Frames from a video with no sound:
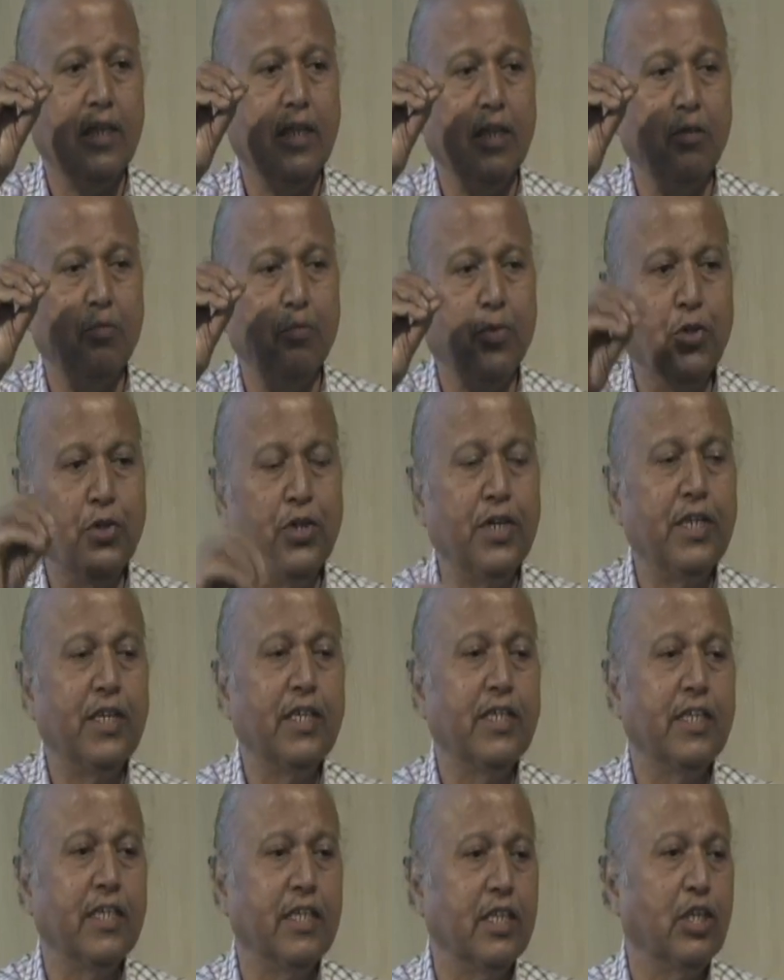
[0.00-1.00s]

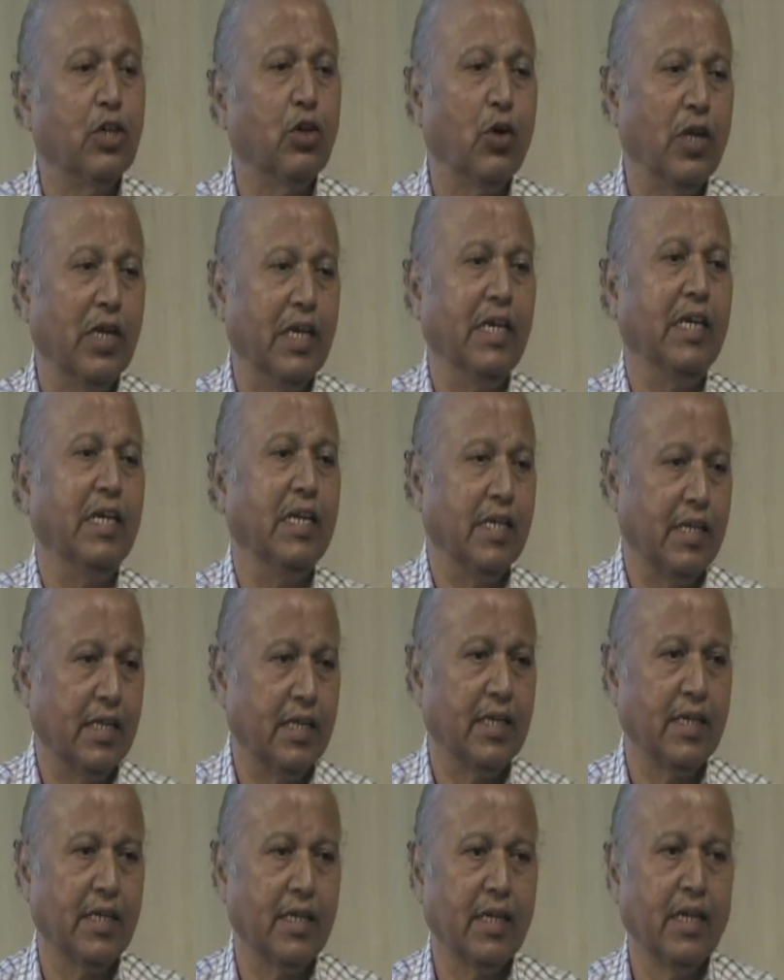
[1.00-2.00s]
impurities in the oil,
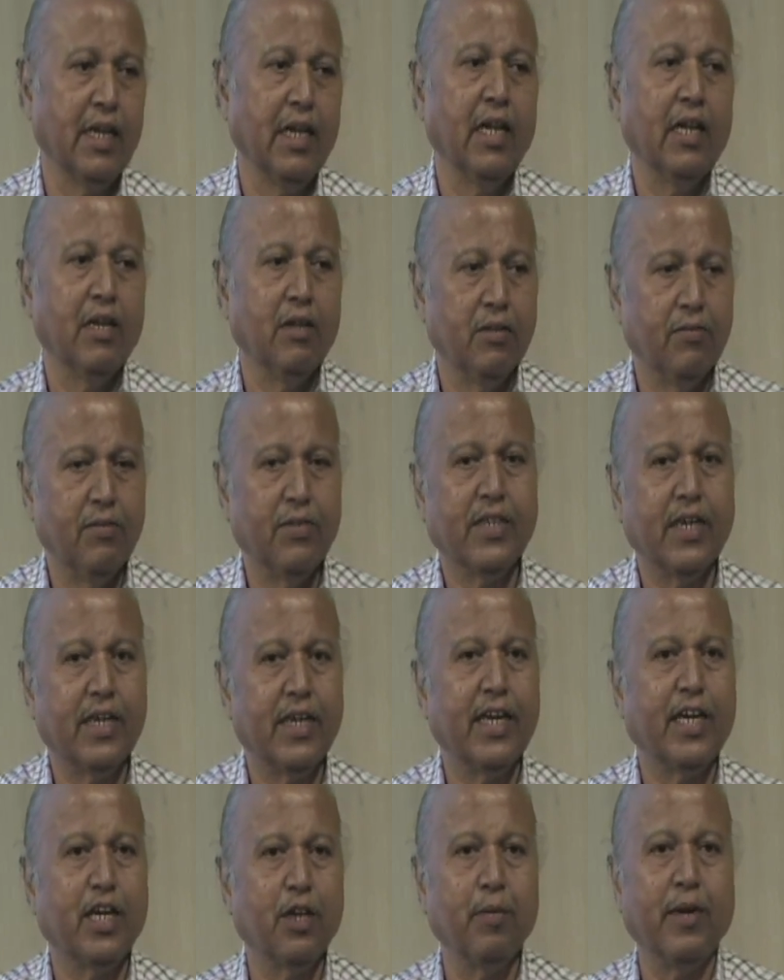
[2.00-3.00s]
which are
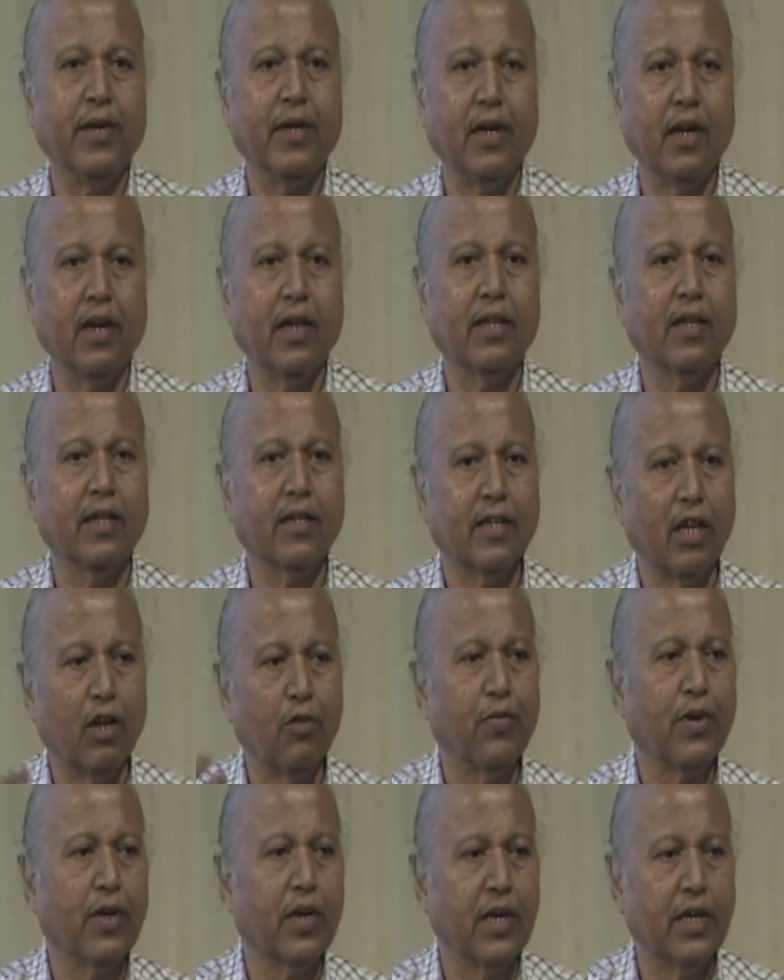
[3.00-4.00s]
detrimental, like the
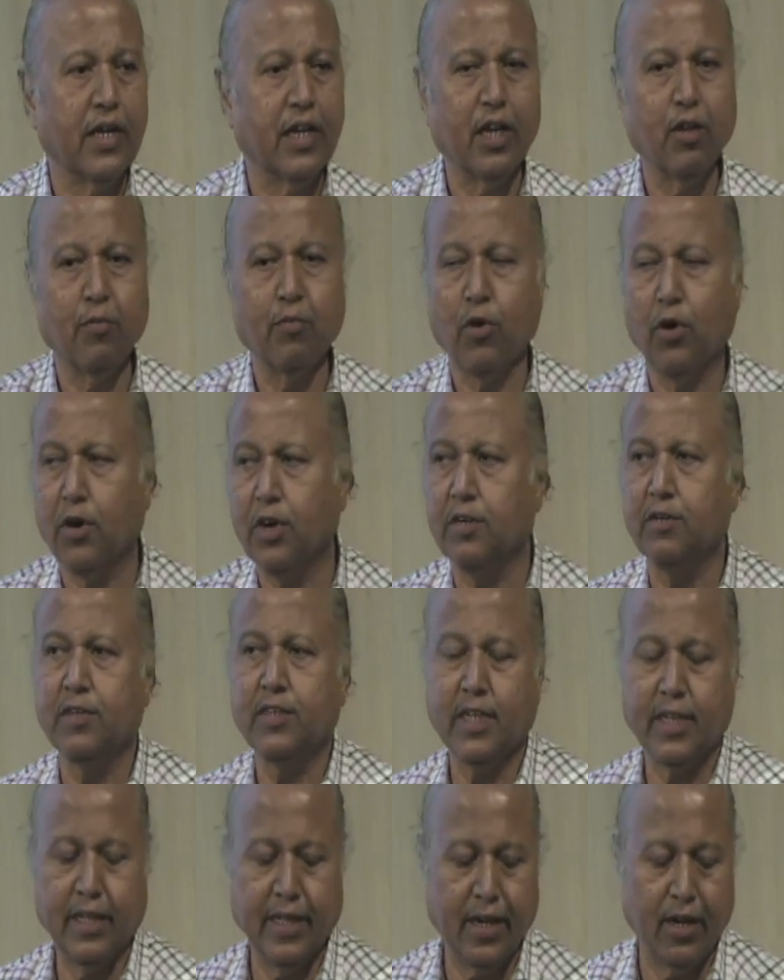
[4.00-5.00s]
sulfur containing product
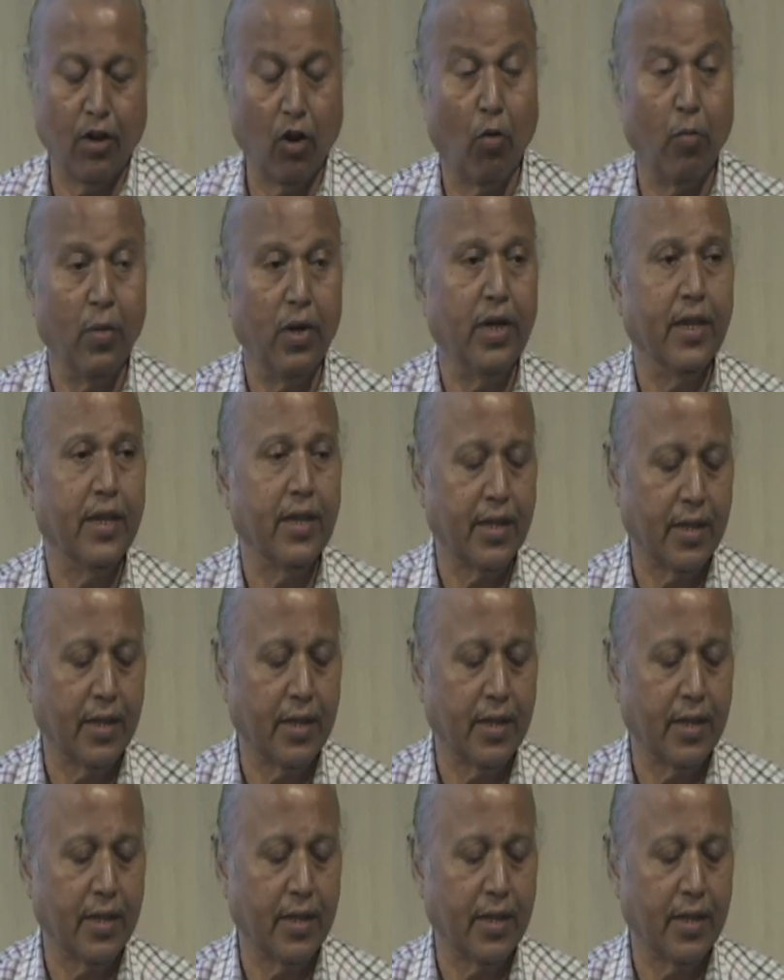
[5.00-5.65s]
which are there normally.